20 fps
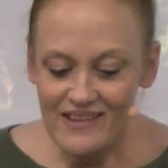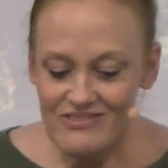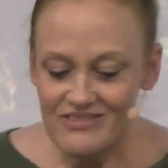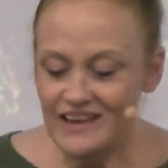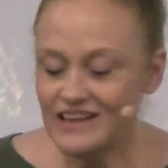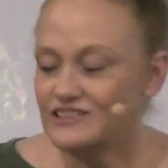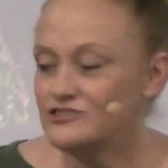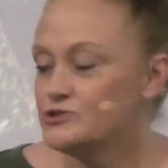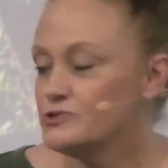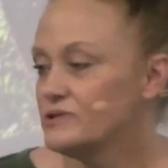
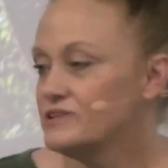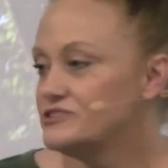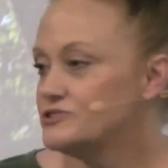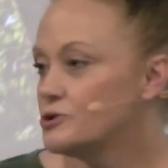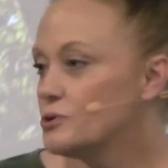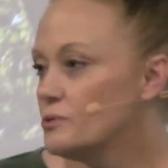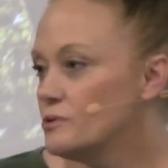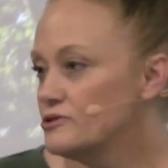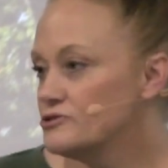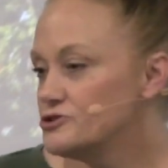They enjoyed
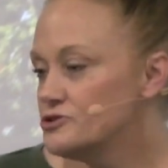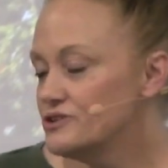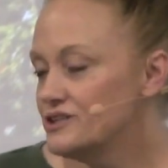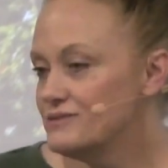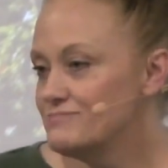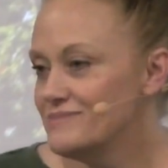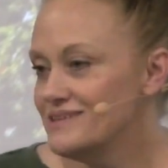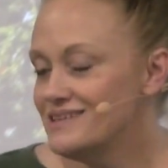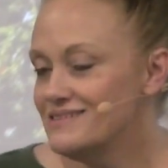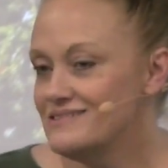
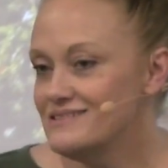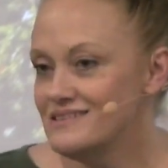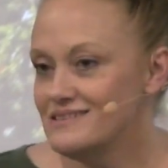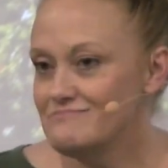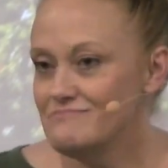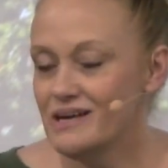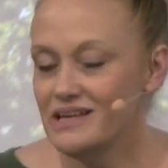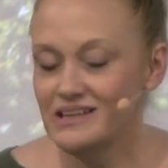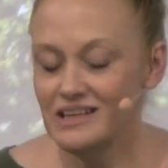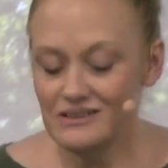torturing me
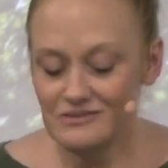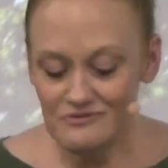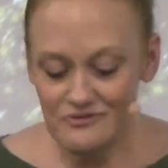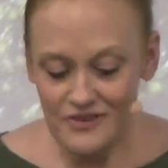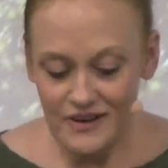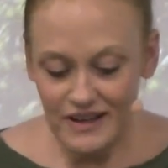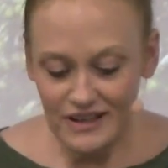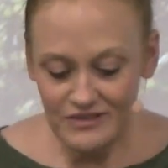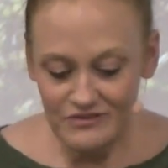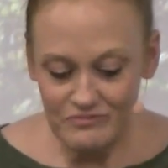and making
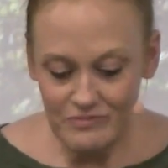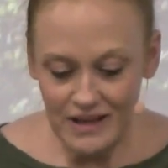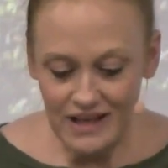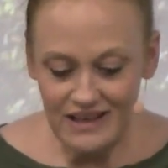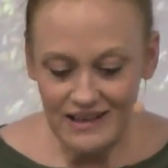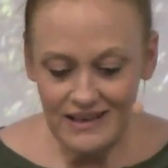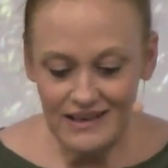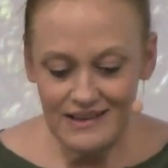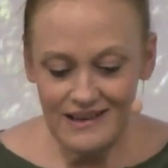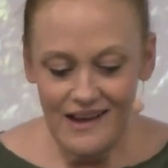fun of
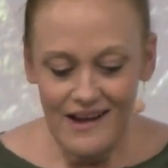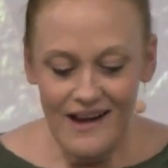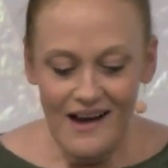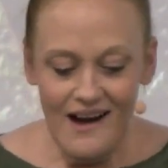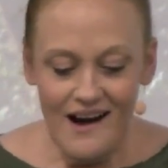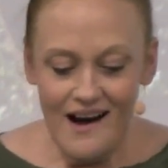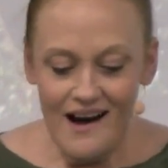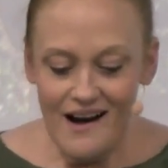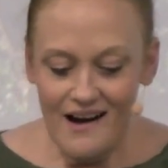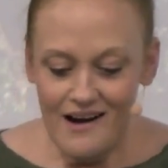me,
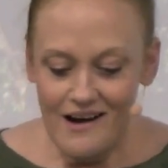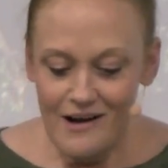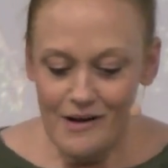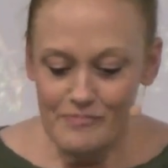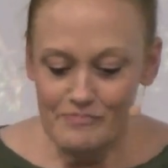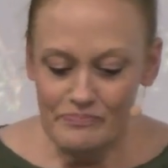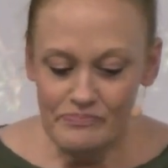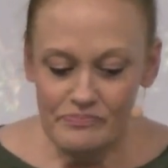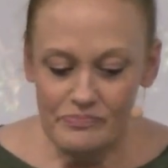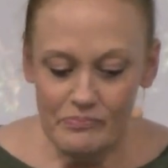
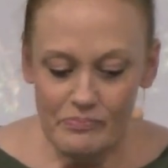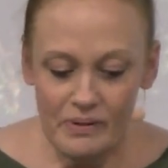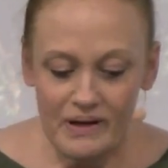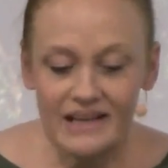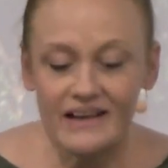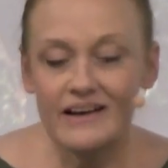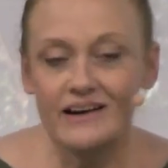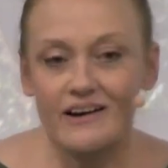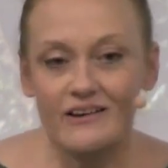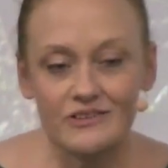
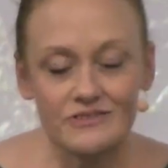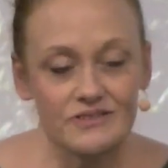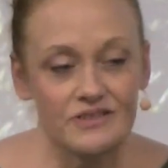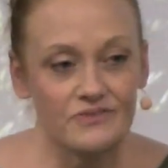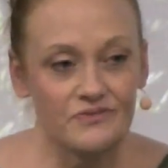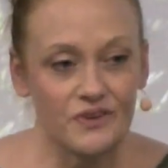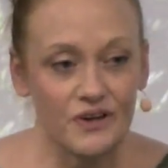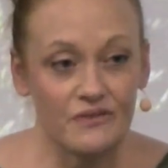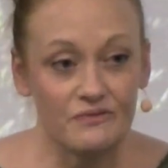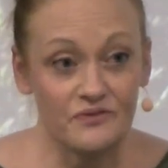but I
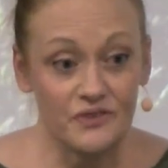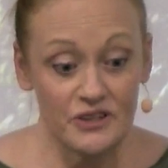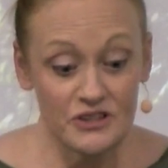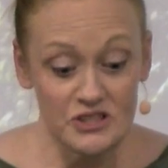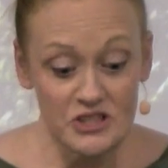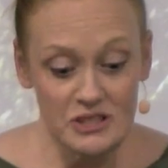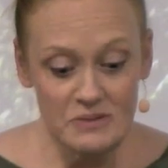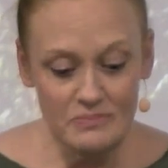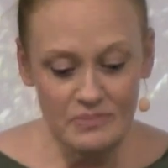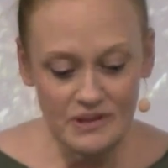also felt
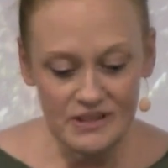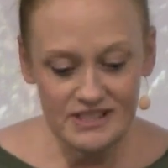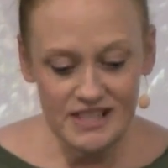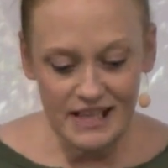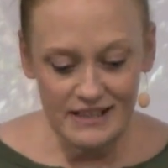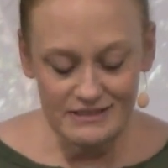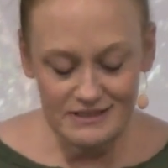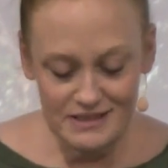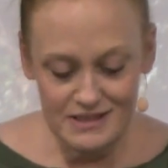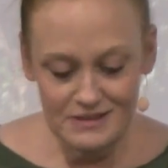fiercely
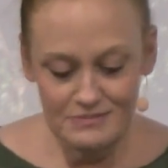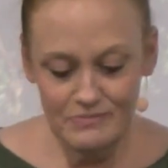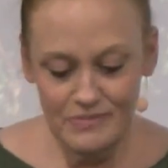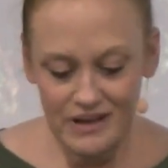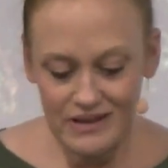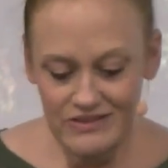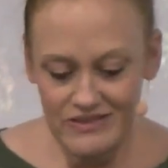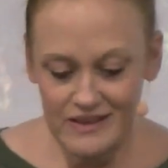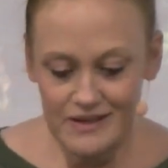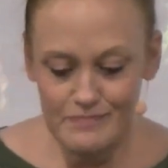protected
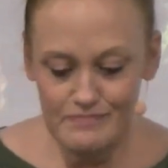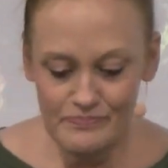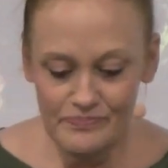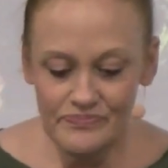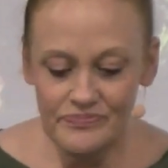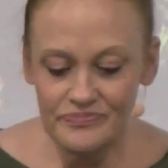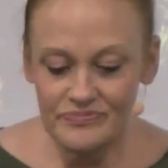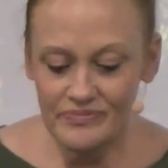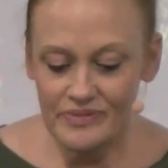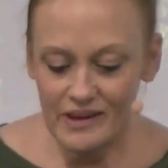by them.
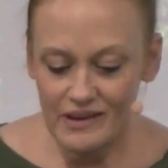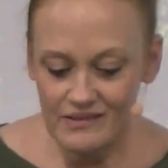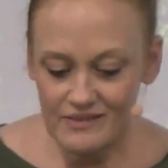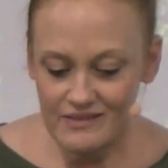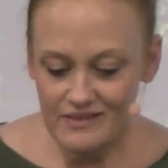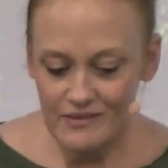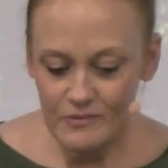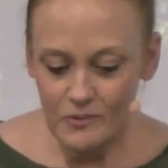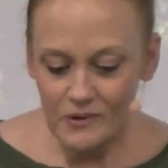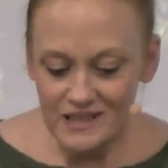
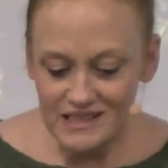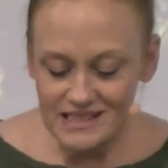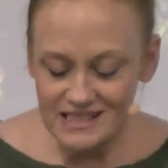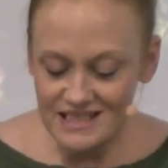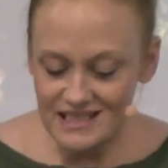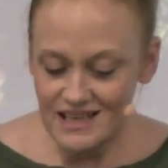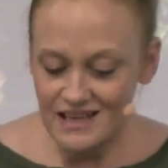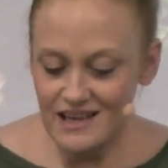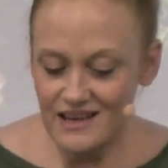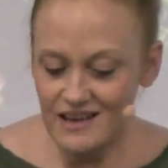One
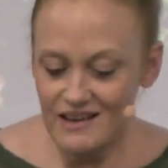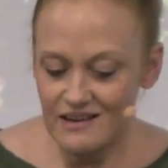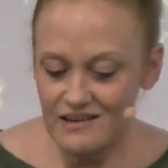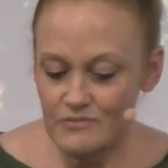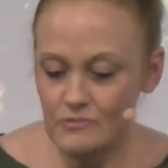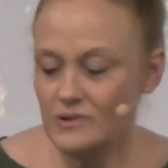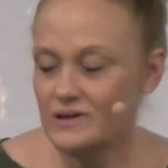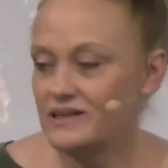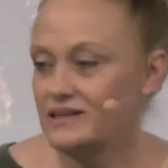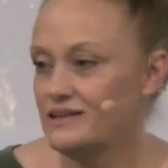
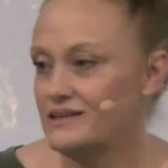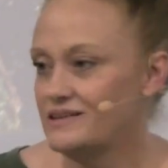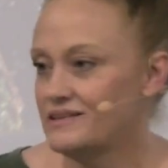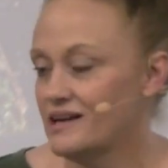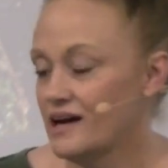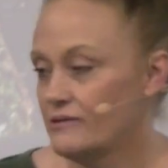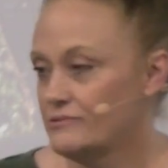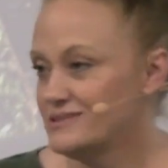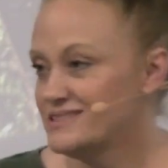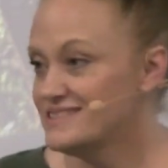day when
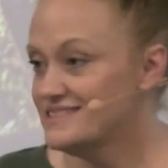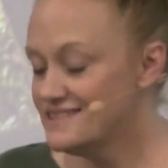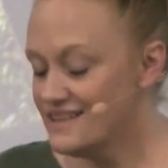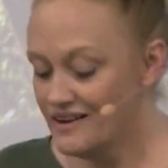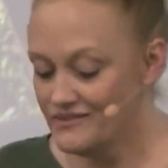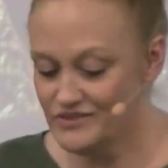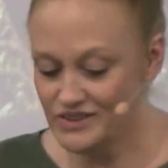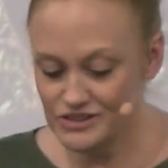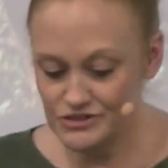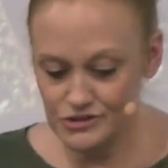I was
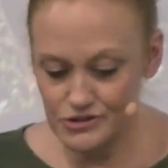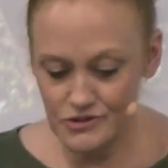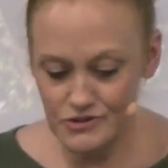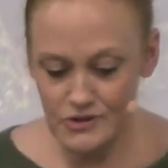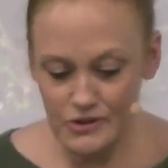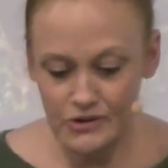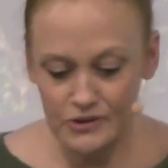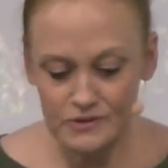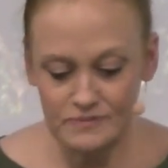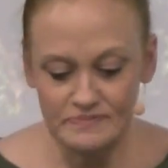7 years
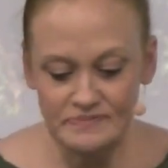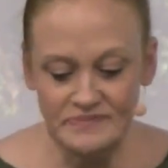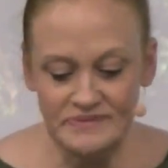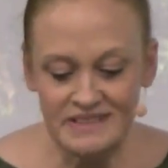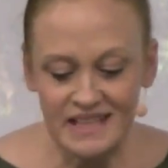old,